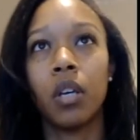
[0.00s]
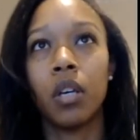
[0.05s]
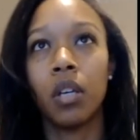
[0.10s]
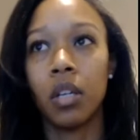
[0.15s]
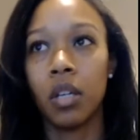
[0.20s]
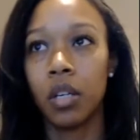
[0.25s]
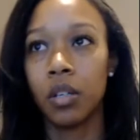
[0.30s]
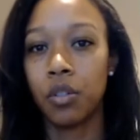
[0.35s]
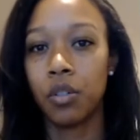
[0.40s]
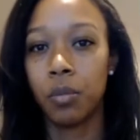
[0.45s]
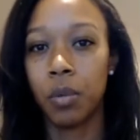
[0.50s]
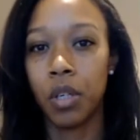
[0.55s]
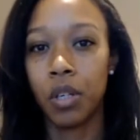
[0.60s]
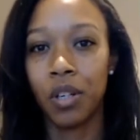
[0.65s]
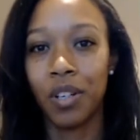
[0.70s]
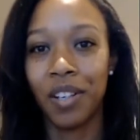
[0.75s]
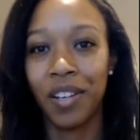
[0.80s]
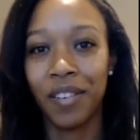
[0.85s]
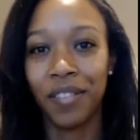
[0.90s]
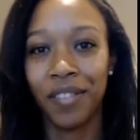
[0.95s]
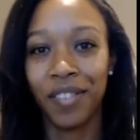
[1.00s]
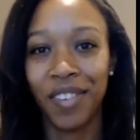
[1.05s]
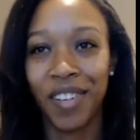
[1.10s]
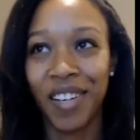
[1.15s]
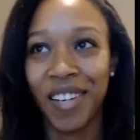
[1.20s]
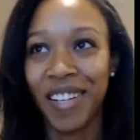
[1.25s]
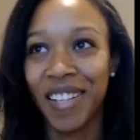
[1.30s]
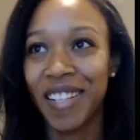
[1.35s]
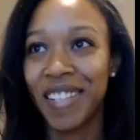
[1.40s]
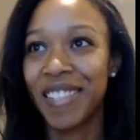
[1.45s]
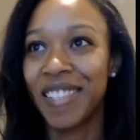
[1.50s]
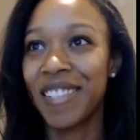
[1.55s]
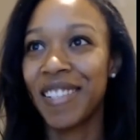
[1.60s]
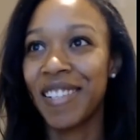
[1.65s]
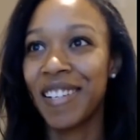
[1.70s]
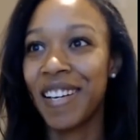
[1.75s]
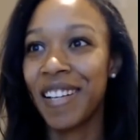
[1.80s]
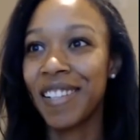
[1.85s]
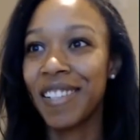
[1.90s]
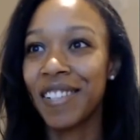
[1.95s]
That should be good enough. At
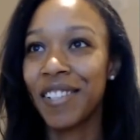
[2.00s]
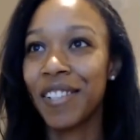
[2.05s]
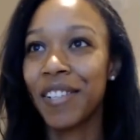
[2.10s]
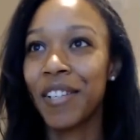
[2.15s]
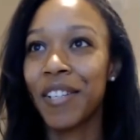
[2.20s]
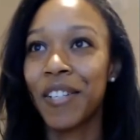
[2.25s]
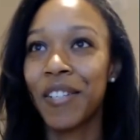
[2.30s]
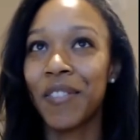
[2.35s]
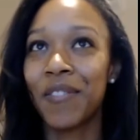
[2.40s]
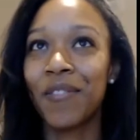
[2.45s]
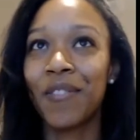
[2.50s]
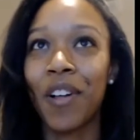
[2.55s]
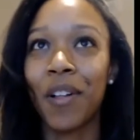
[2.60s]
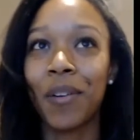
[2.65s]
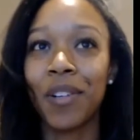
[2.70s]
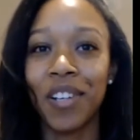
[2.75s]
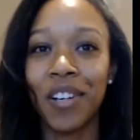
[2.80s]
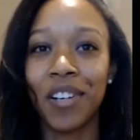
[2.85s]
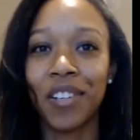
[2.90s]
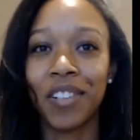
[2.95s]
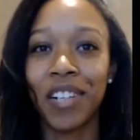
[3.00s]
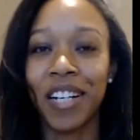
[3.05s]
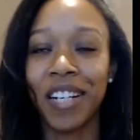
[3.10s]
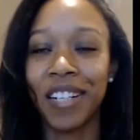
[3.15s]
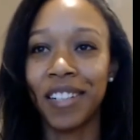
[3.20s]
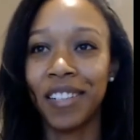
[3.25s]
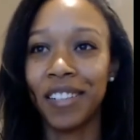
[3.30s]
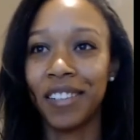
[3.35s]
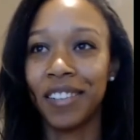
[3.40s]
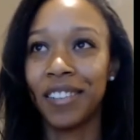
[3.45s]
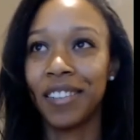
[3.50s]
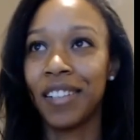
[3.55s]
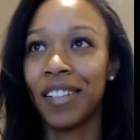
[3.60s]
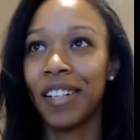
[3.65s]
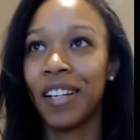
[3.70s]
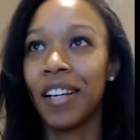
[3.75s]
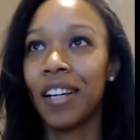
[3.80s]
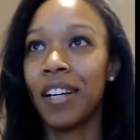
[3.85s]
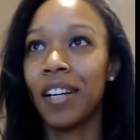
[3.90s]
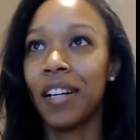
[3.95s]
least you can follow along right here.
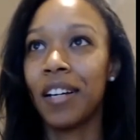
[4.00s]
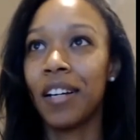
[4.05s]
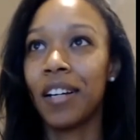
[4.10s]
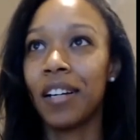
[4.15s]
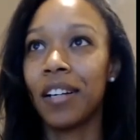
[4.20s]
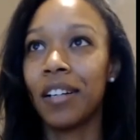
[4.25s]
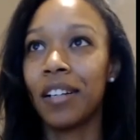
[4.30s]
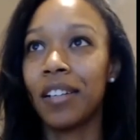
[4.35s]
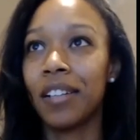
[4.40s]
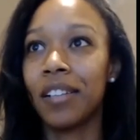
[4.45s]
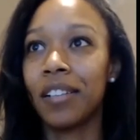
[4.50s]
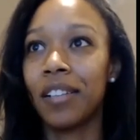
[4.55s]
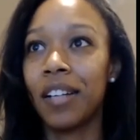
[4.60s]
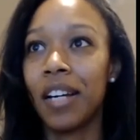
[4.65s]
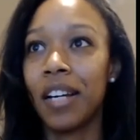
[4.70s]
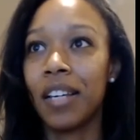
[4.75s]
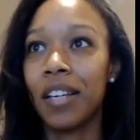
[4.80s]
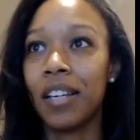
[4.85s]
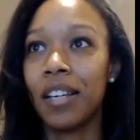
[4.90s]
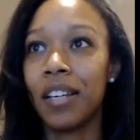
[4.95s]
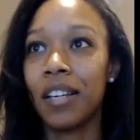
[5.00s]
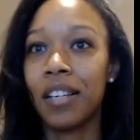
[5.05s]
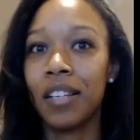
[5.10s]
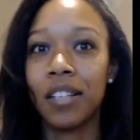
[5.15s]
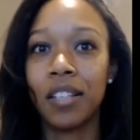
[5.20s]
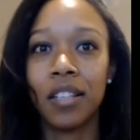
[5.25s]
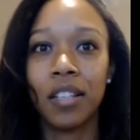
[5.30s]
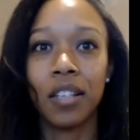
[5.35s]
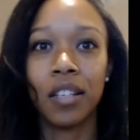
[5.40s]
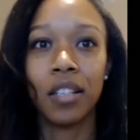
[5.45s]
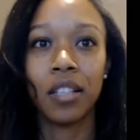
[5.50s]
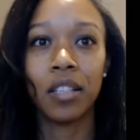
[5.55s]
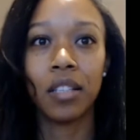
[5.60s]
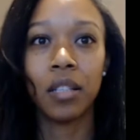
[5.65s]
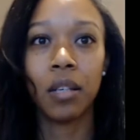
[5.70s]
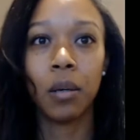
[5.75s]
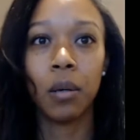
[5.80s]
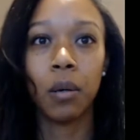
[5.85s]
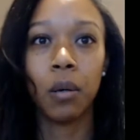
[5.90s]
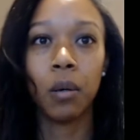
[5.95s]
Alrighty,
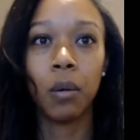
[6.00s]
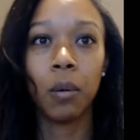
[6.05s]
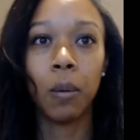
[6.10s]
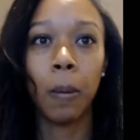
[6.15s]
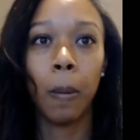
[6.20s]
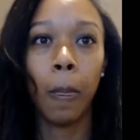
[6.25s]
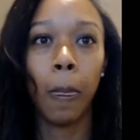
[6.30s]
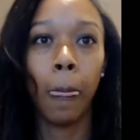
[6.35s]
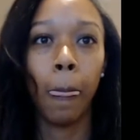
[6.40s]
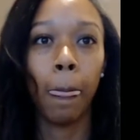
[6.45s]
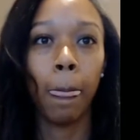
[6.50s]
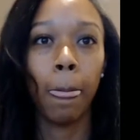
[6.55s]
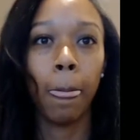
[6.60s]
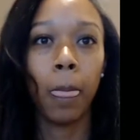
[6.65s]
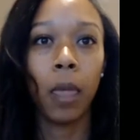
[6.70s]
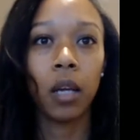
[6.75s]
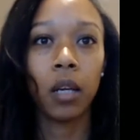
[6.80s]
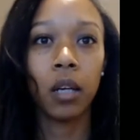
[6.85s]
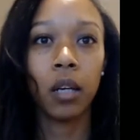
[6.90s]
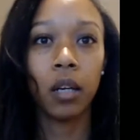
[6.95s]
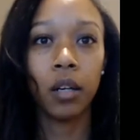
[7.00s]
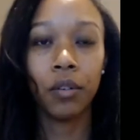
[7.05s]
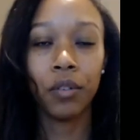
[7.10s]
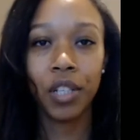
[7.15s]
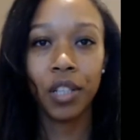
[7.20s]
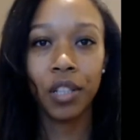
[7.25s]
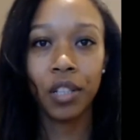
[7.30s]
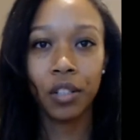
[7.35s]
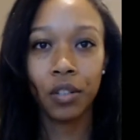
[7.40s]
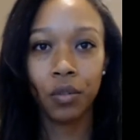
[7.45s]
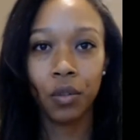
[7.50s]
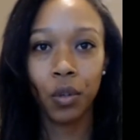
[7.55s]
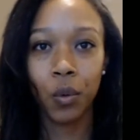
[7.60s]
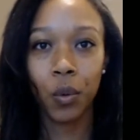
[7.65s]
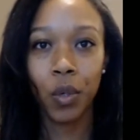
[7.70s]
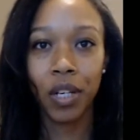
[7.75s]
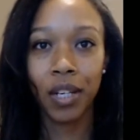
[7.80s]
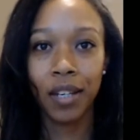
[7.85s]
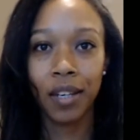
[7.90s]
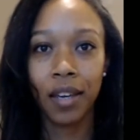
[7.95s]
so I'm going to read this real
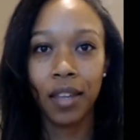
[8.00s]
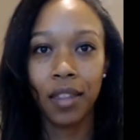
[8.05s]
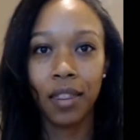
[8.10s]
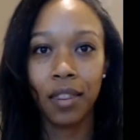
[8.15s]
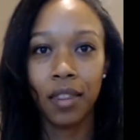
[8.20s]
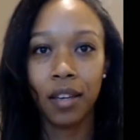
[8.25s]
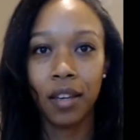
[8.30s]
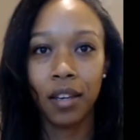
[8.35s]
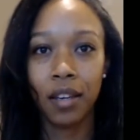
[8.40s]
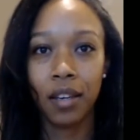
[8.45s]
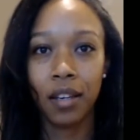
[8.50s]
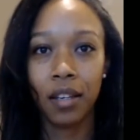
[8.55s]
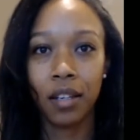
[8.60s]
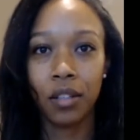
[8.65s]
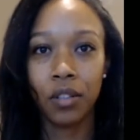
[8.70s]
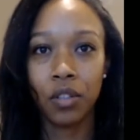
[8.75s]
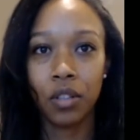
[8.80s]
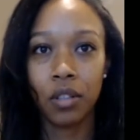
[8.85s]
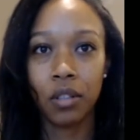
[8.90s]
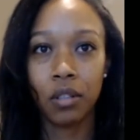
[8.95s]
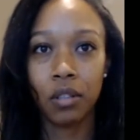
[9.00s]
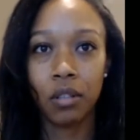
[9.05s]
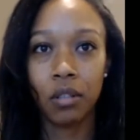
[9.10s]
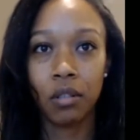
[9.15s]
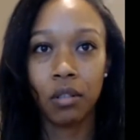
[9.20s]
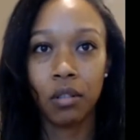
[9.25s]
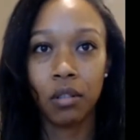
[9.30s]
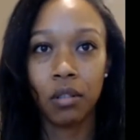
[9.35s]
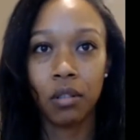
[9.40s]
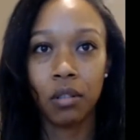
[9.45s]
quick and then just